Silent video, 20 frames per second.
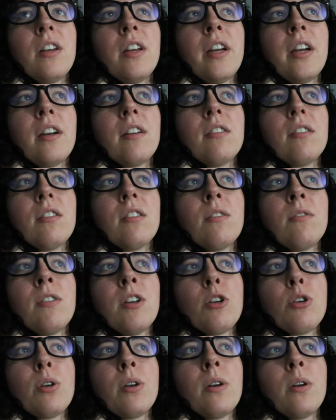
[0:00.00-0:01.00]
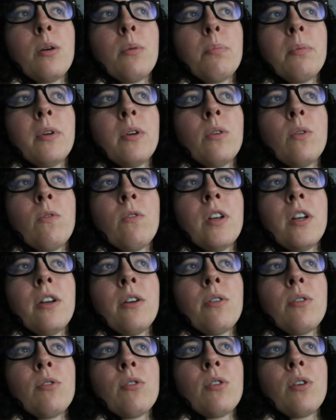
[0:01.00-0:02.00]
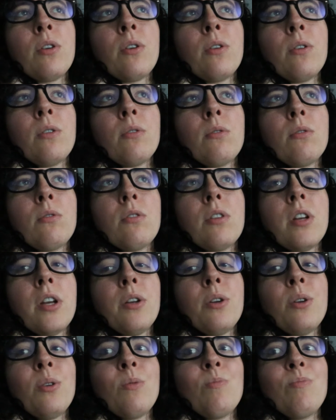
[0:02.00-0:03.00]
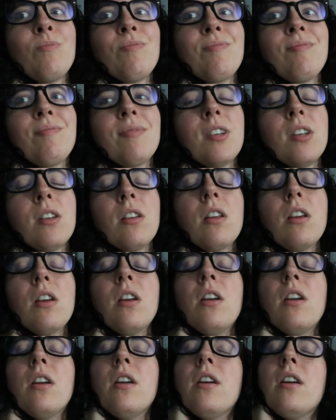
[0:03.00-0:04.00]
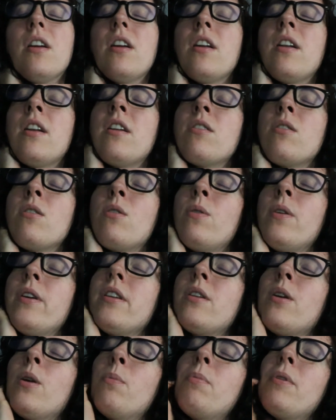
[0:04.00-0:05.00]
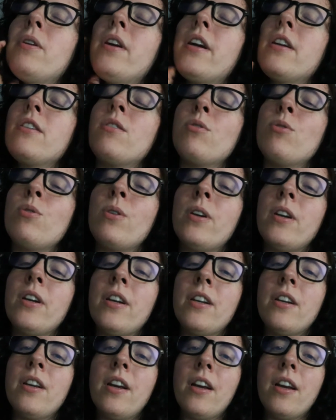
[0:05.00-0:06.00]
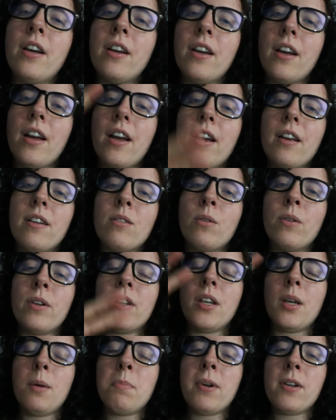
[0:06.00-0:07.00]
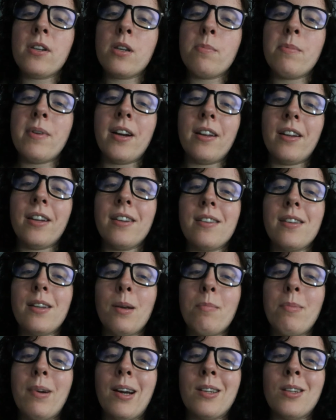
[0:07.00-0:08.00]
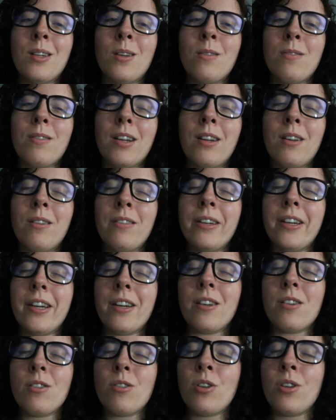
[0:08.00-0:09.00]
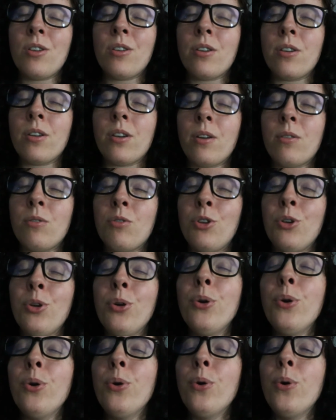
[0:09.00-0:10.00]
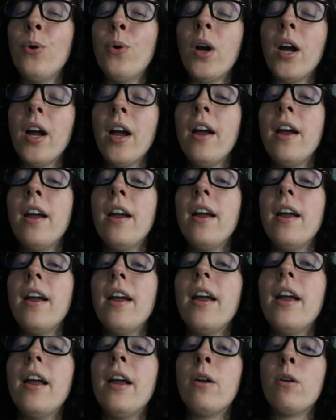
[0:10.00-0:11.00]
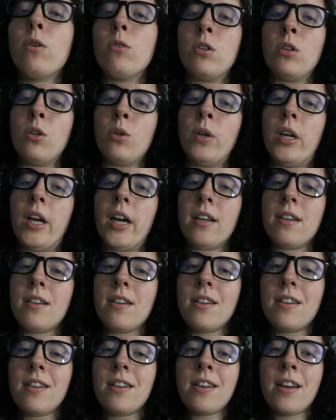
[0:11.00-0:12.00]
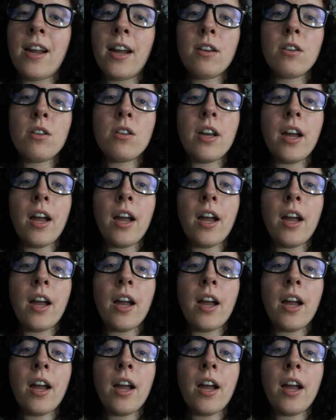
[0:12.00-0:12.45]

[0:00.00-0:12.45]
yeah, and eventually I'll upload the video. So stay tuned. And as always, I hope you guys enjoyed. As always, keep on smiling, stay positive. I love you guys. Jesus loves you. And I'll see you guys next